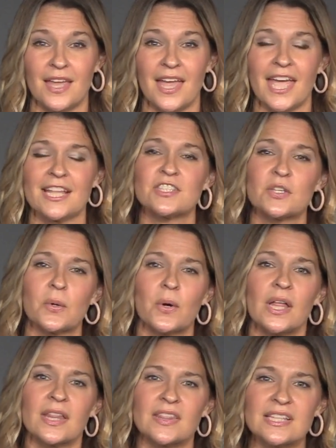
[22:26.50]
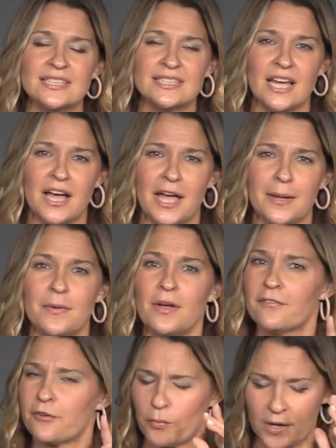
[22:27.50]
And so this time,
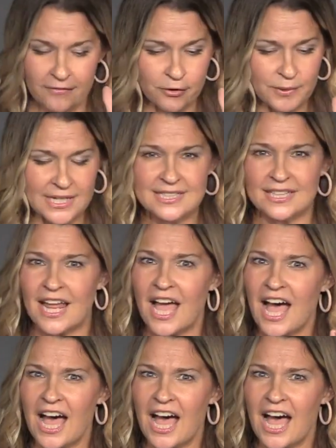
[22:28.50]
for whatever reason,